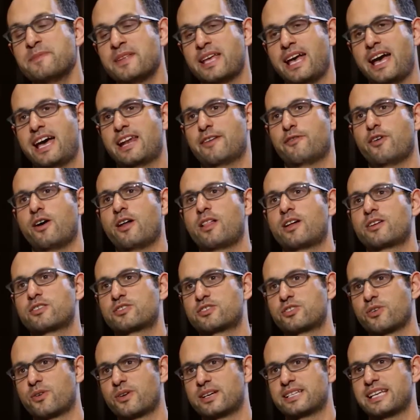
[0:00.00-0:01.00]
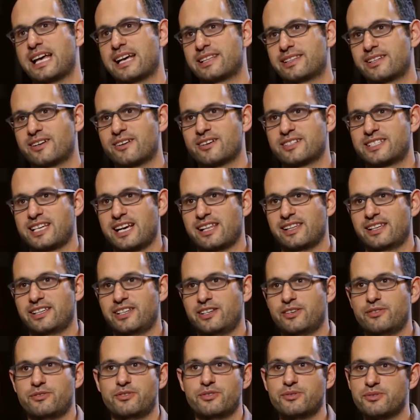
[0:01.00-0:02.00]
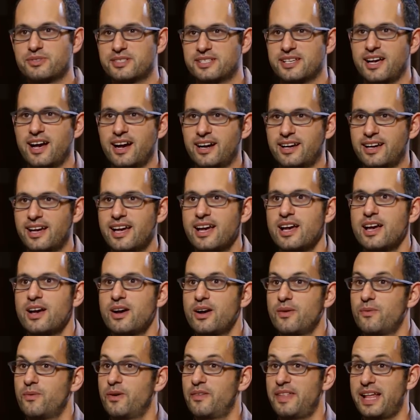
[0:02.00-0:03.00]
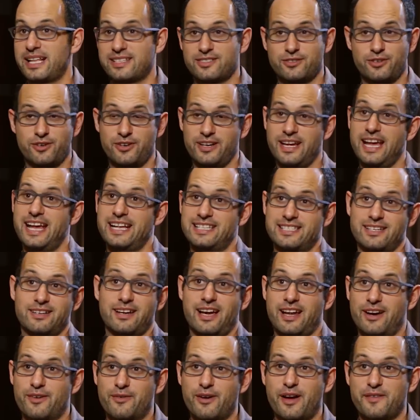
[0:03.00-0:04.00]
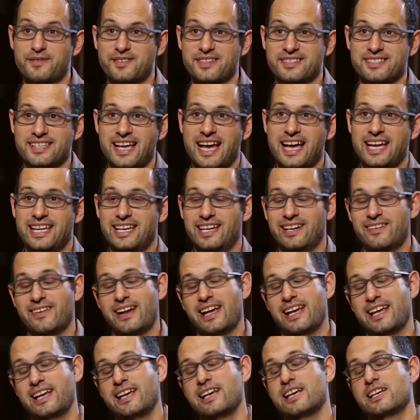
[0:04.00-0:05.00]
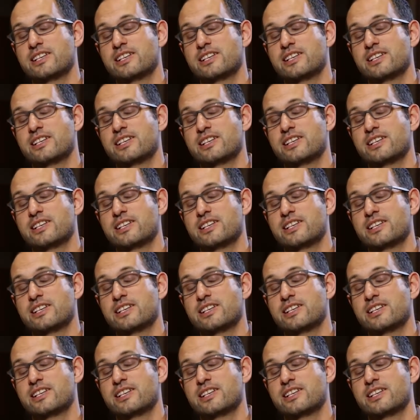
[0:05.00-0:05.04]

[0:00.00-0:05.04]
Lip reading: And if all our stories out there are telling you, you suck, well, that creates a kind of rough society, right?